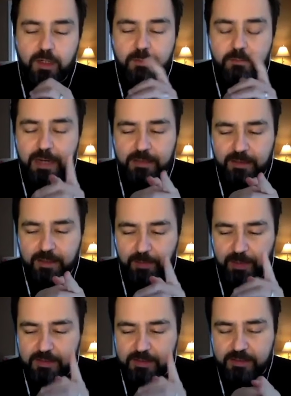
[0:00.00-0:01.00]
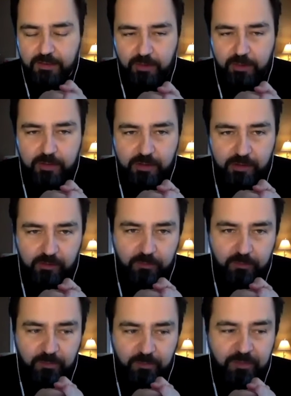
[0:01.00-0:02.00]
come back to that, but I disagree with you.
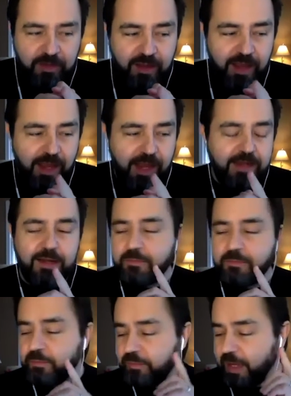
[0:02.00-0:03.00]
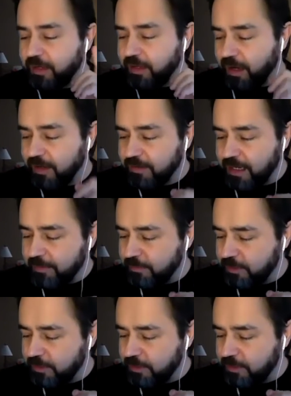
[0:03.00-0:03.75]
And I came